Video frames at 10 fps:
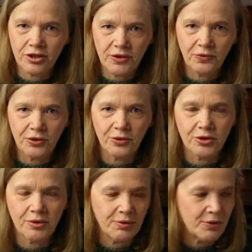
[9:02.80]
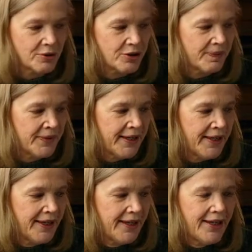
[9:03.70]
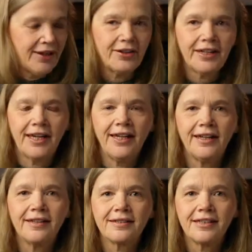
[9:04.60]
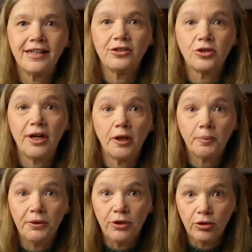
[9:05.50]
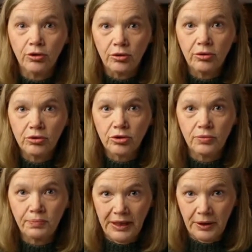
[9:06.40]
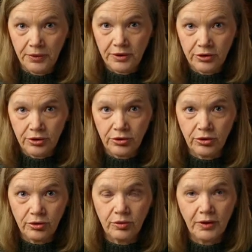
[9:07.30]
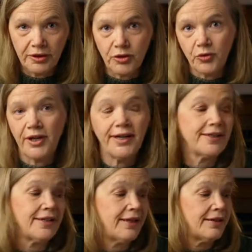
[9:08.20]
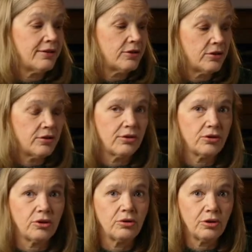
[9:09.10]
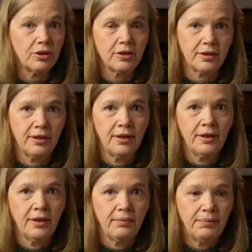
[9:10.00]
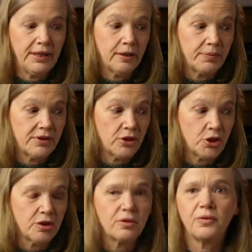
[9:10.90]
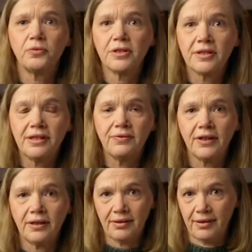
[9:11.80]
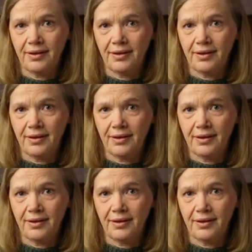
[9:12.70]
just for your support. Okay, and it's there to help you, to parent, to do what is right and to not be in a position of receiving